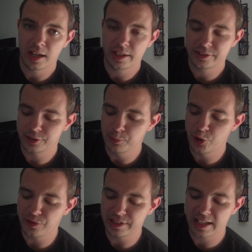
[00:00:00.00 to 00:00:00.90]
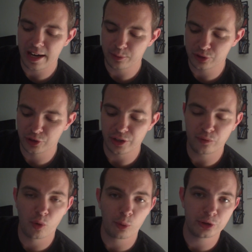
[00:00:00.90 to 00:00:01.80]
It's a movie that I was
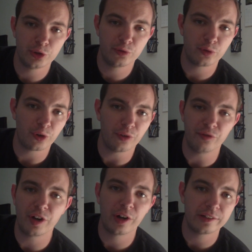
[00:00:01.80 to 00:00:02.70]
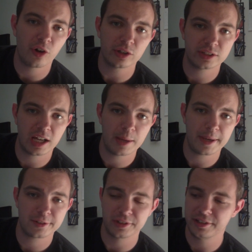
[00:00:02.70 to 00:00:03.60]
looking forward to for a very long time,
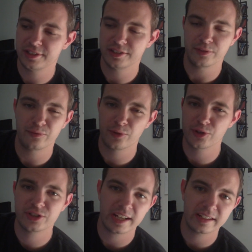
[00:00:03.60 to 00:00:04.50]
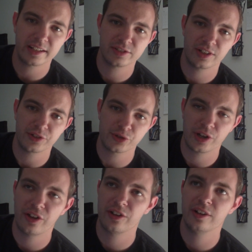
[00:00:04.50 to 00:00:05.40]
actually since the first second I saw the
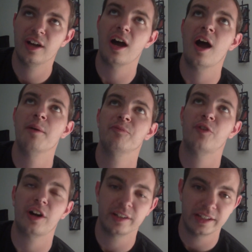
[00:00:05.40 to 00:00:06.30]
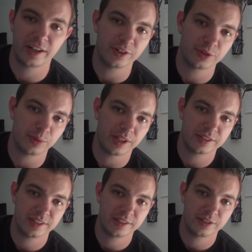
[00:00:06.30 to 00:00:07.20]
trailer. I'm fucking there is what I
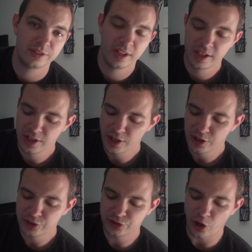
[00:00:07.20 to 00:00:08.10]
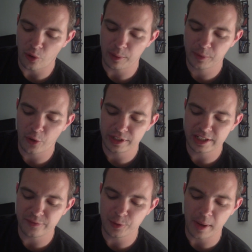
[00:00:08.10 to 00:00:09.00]
said. So I'm going to
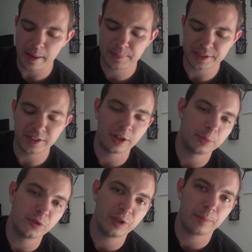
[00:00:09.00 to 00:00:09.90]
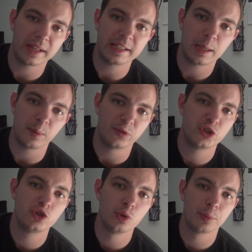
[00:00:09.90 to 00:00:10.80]
give you my opinion on a movie by the name of
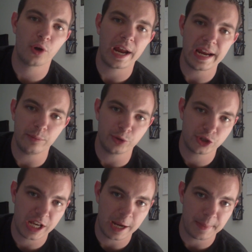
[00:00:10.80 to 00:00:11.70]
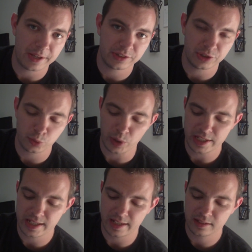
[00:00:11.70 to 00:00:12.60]
Super 8, which came out this
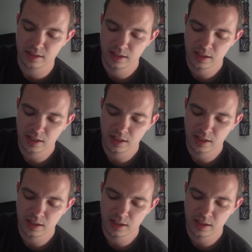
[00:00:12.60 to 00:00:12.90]
weekend.